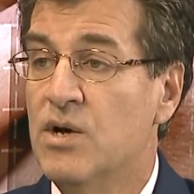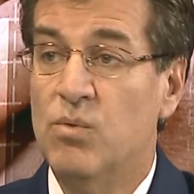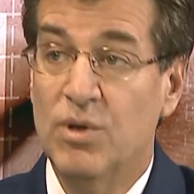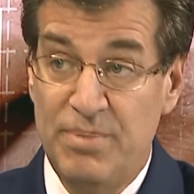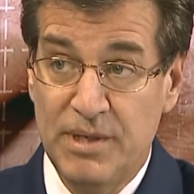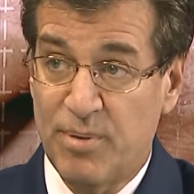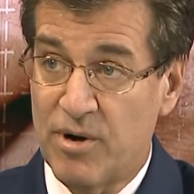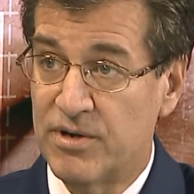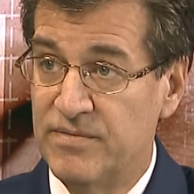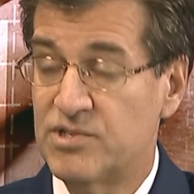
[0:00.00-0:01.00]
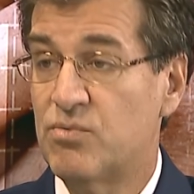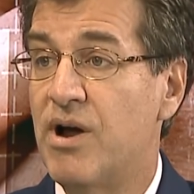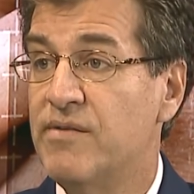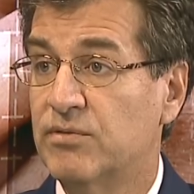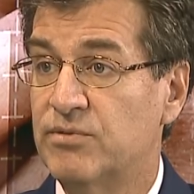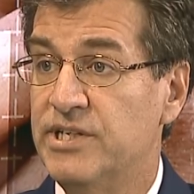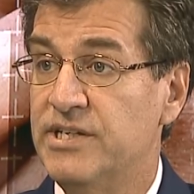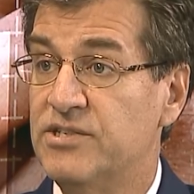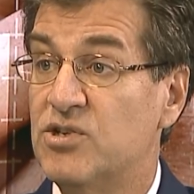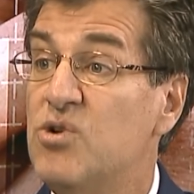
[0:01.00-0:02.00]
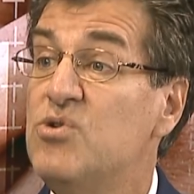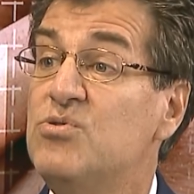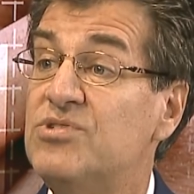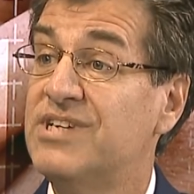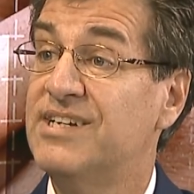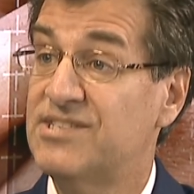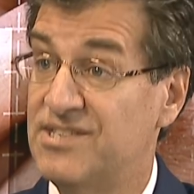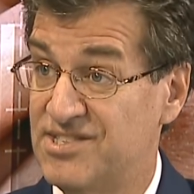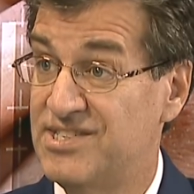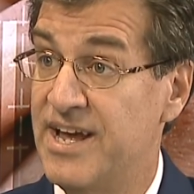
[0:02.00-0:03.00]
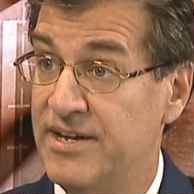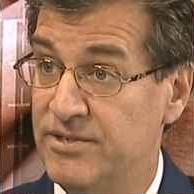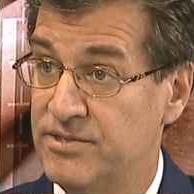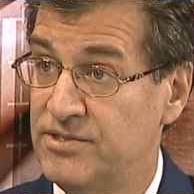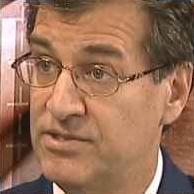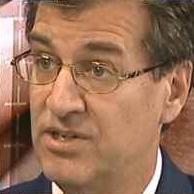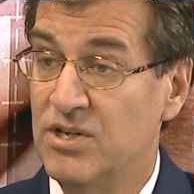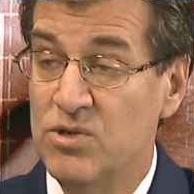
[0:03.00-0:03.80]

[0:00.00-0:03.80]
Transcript: Well, a big part of this rivalry is who sets the standards.